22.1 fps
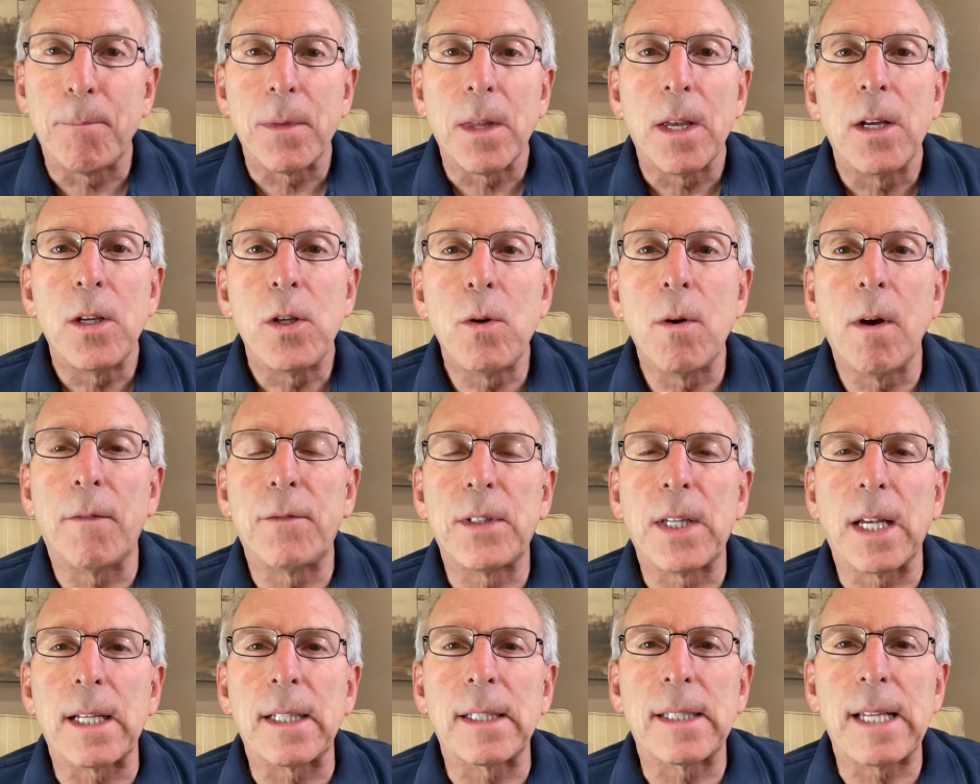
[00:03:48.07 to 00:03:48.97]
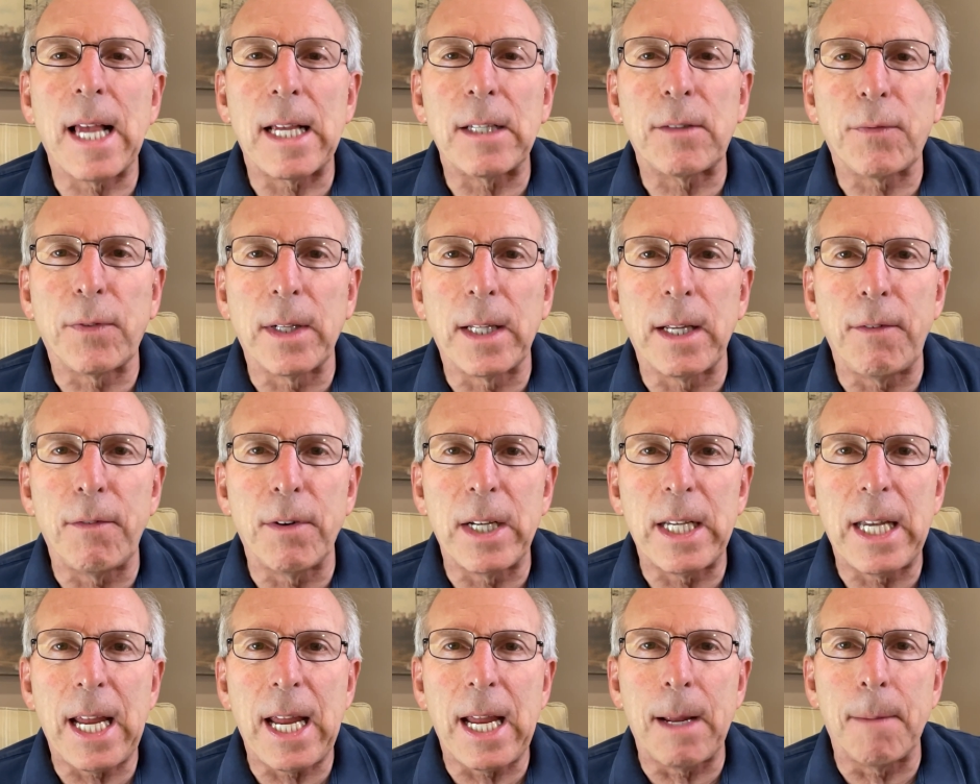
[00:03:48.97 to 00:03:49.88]
You have successfully
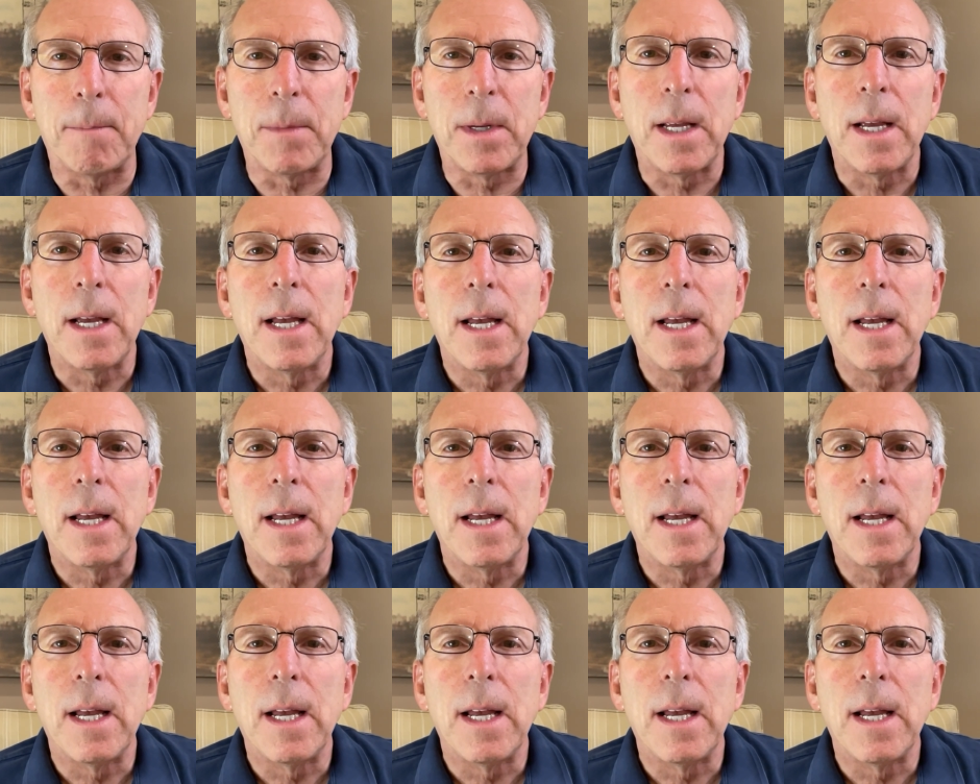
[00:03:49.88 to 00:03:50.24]
redeemed